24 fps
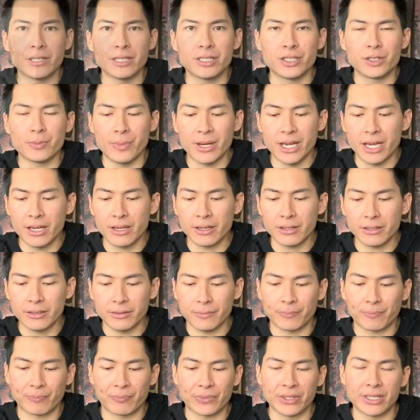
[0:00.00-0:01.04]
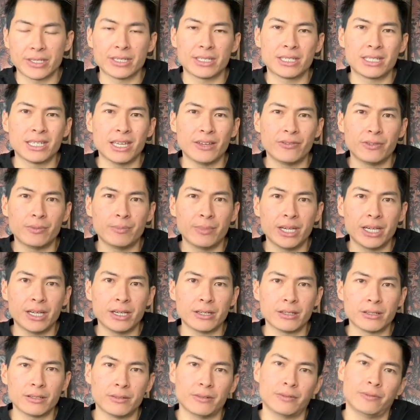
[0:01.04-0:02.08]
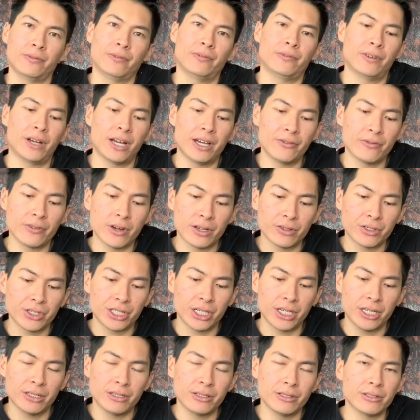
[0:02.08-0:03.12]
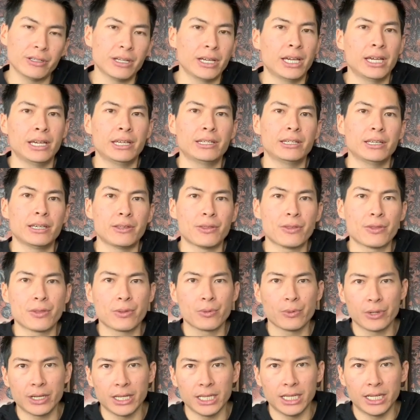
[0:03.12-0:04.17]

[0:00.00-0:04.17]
edge mag, 7 mag, 5 round shader, and a 3